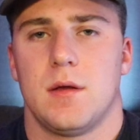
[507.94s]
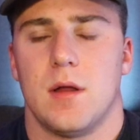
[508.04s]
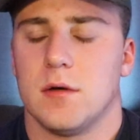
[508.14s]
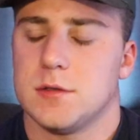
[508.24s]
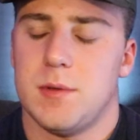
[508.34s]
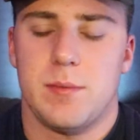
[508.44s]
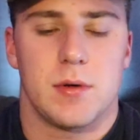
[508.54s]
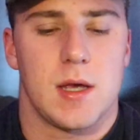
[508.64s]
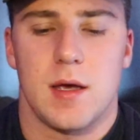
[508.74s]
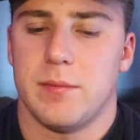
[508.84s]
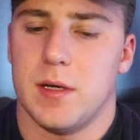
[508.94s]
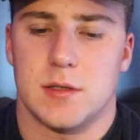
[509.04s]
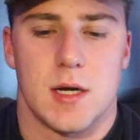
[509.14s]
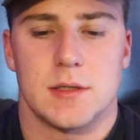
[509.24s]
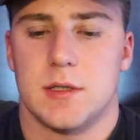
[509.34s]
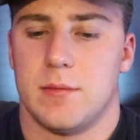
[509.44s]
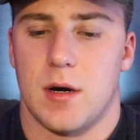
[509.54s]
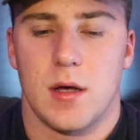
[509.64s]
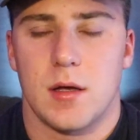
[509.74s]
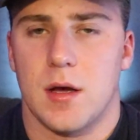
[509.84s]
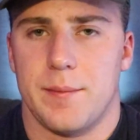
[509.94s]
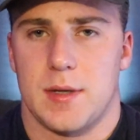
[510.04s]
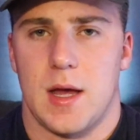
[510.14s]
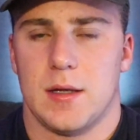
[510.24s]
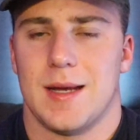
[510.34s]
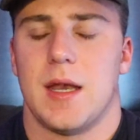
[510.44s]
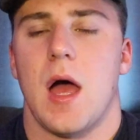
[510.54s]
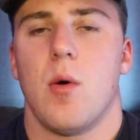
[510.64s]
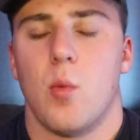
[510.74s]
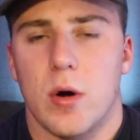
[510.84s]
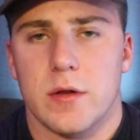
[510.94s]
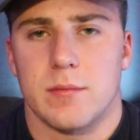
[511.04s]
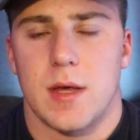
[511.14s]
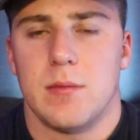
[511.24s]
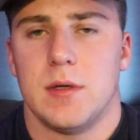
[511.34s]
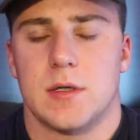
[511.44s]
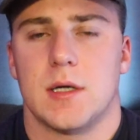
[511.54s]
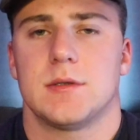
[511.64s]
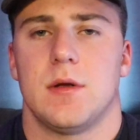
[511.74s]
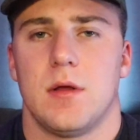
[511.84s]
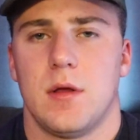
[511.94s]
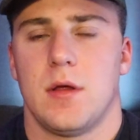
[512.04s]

Those people can't be trusted, bruh. I'm telling you, not one of them can be trusted.